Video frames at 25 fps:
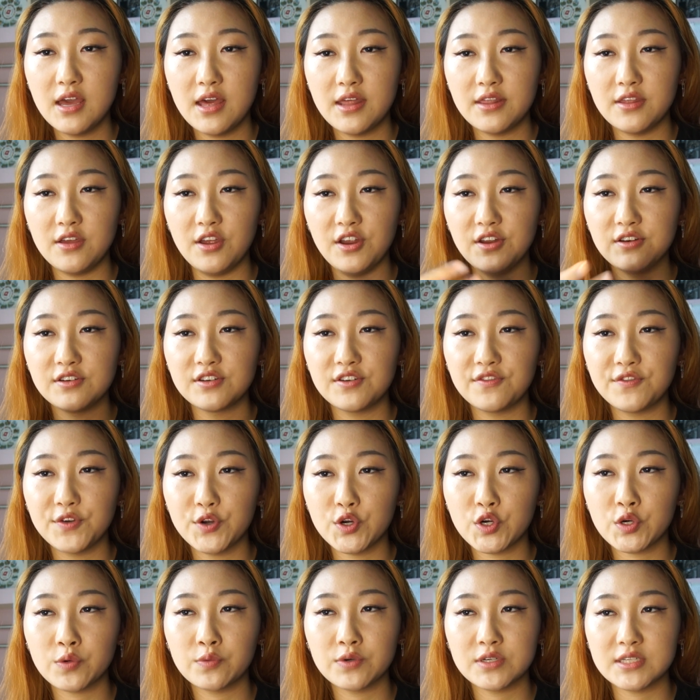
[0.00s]
the
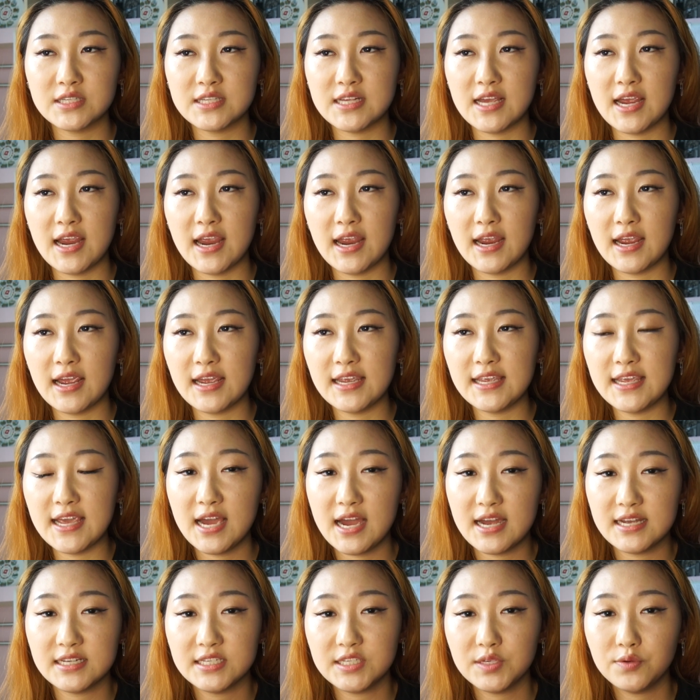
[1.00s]
interviewer was like,
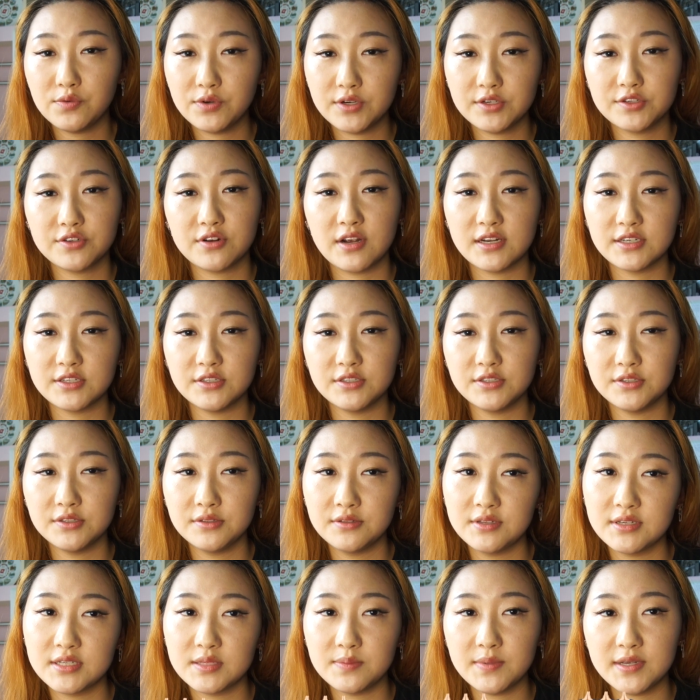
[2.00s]
yeah, I see what you're trying to do,
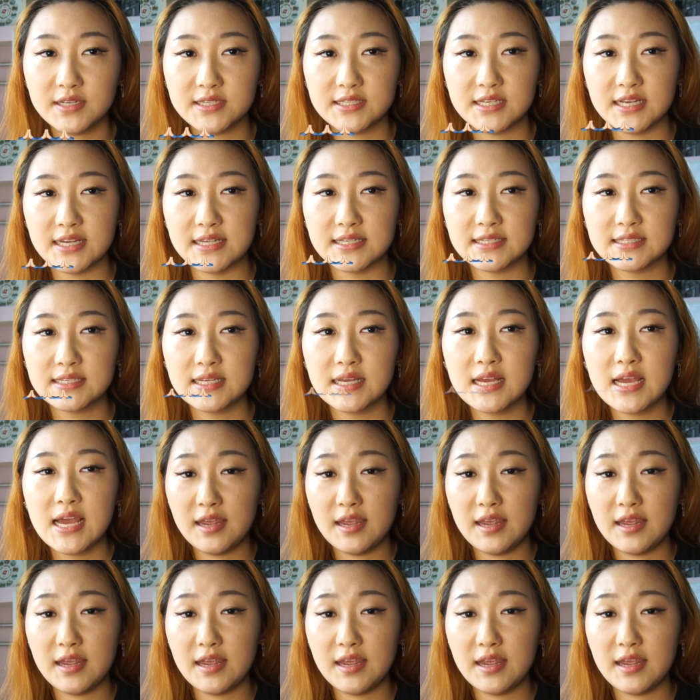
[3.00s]
this makes sense.